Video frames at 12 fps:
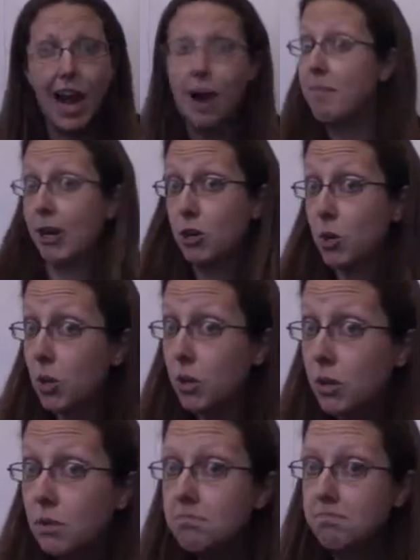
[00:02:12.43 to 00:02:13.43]
My
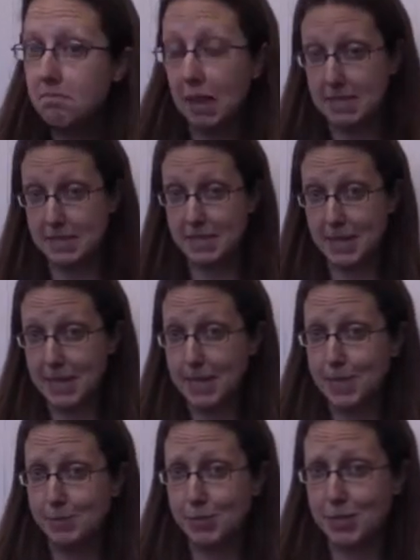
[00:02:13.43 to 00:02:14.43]
goal as I stated
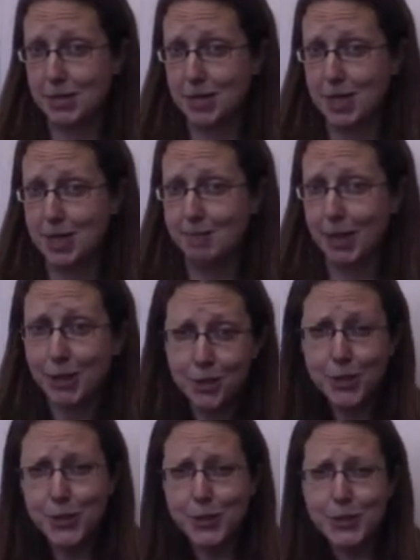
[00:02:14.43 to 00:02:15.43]
explicitly in my
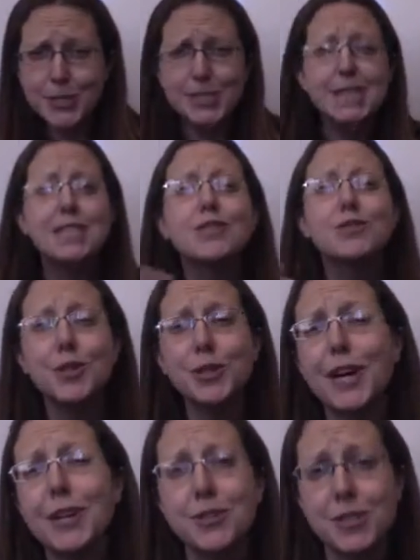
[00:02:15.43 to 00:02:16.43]
learning goals, is for you to
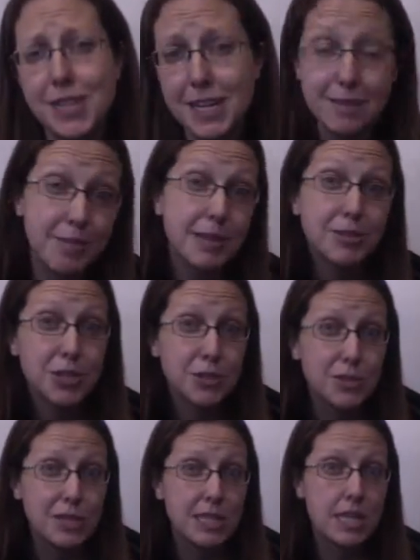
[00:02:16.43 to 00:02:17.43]
understand and be able to do
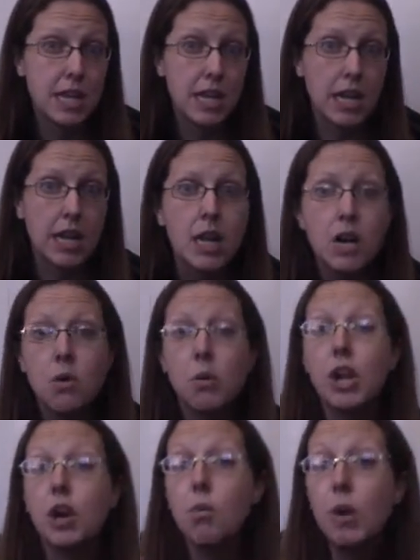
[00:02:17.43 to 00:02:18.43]
this thing. You
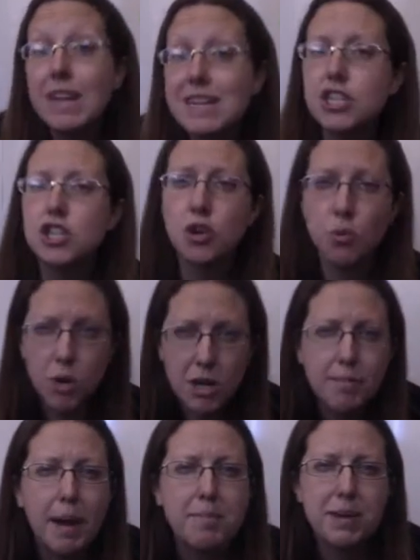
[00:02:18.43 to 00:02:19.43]
know, what additional work
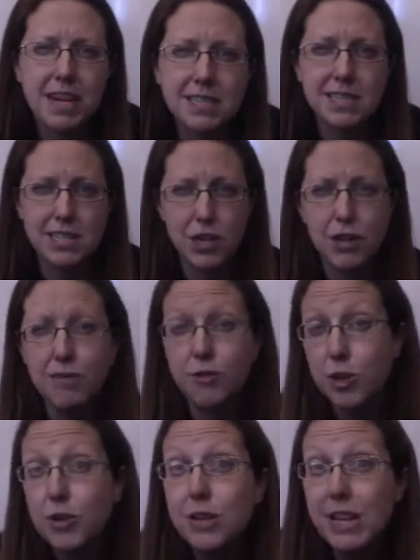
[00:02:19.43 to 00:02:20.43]
might be necessary for
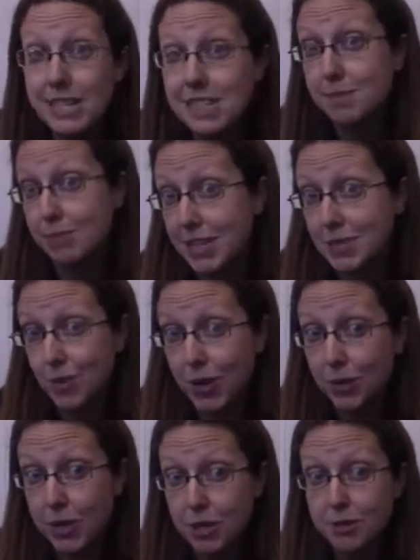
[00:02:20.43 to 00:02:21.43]
you to get to the place where you
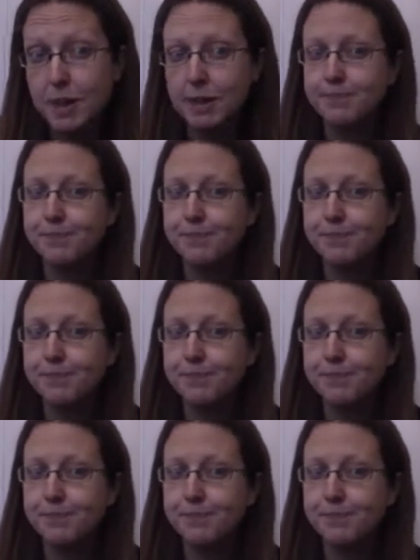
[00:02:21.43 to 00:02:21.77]
want you to be.